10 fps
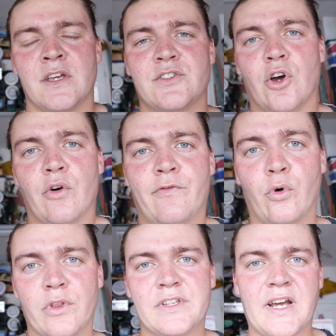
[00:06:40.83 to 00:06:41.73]
So
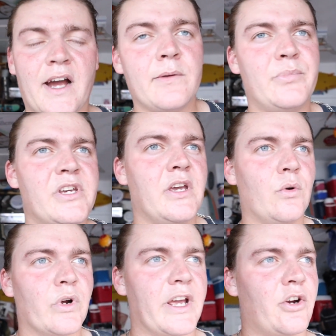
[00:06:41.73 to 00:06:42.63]
for the time
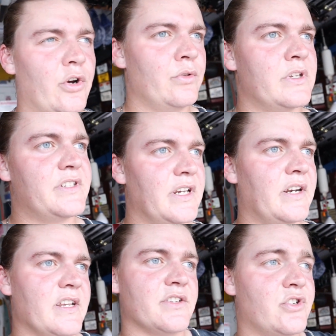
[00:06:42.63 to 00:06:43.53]
being, what I currently
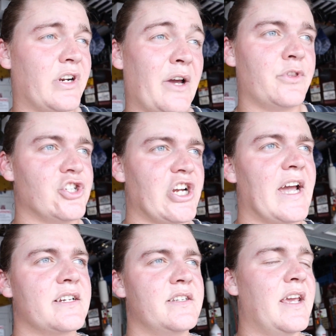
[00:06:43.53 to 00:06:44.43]
did is took out the
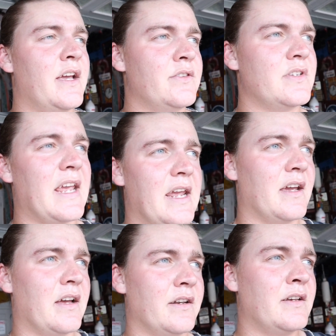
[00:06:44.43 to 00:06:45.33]
jack stands
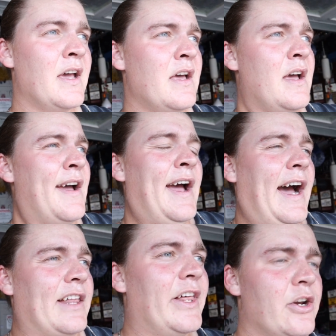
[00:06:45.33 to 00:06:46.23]
and
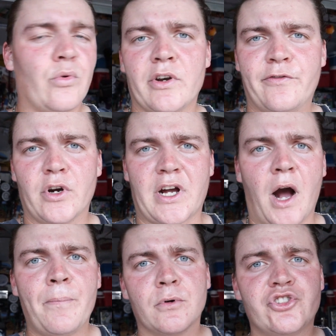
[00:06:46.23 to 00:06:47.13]
I let it run for a
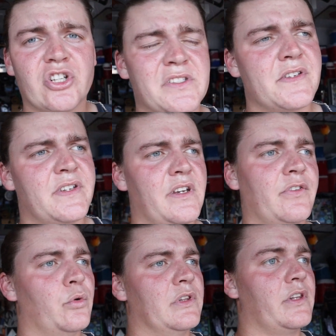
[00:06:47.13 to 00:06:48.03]
couple just to see
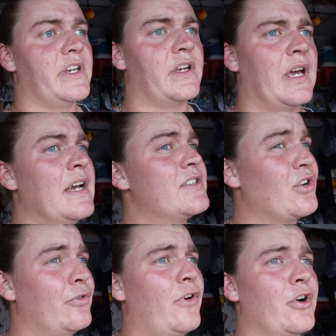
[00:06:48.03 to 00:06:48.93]
if it would leak.
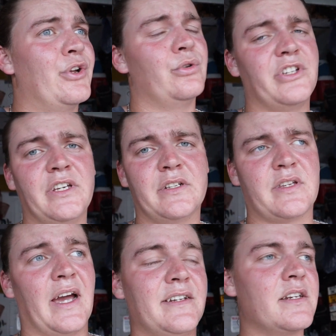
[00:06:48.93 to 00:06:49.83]
So far, no
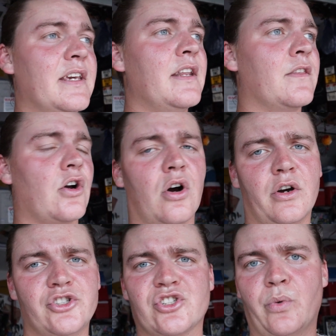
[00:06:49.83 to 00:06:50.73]
leaks. I did get in the
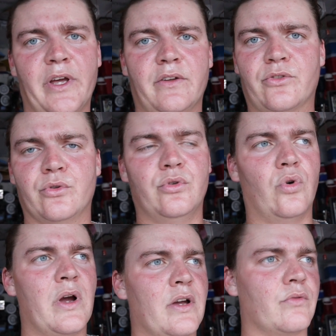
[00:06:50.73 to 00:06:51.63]
car and just went
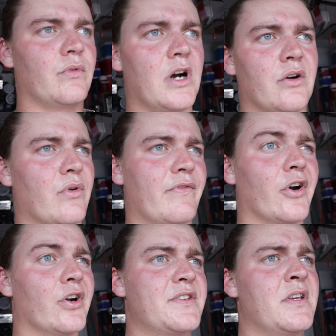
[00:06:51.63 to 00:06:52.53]
through
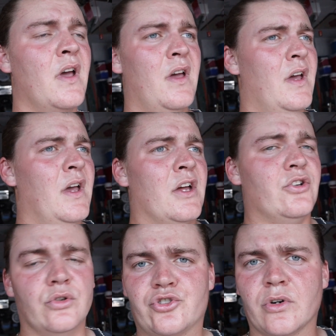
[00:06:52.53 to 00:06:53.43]
reverse,
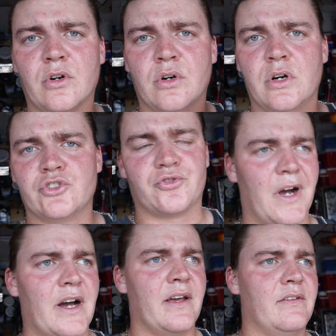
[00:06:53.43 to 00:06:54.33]
neutral,
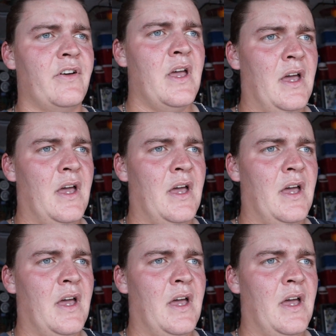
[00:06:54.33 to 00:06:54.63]
drive,